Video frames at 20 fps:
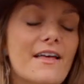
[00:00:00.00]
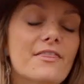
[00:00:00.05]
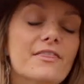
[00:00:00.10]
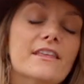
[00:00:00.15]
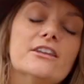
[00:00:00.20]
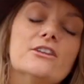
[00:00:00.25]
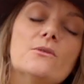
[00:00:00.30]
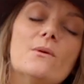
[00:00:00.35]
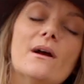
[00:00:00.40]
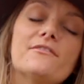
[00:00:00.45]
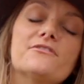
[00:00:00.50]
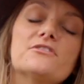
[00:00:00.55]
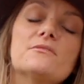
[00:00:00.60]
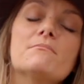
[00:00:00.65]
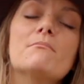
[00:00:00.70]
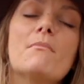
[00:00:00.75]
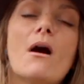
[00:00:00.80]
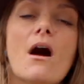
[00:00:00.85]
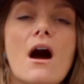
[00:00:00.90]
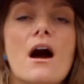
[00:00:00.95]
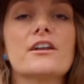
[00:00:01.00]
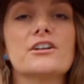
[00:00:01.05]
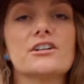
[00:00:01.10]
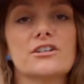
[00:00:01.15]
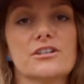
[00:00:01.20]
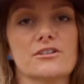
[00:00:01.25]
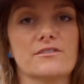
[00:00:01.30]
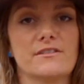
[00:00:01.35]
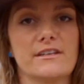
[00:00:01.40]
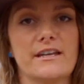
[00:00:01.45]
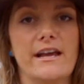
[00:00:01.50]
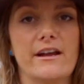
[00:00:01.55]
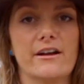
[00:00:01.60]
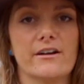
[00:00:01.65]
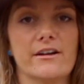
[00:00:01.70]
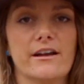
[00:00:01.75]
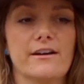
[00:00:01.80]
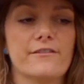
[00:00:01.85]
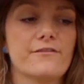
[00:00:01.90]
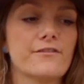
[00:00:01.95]
and then you have to monitor the
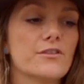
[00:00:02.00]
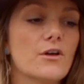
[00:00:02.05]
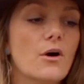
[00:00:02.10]
area for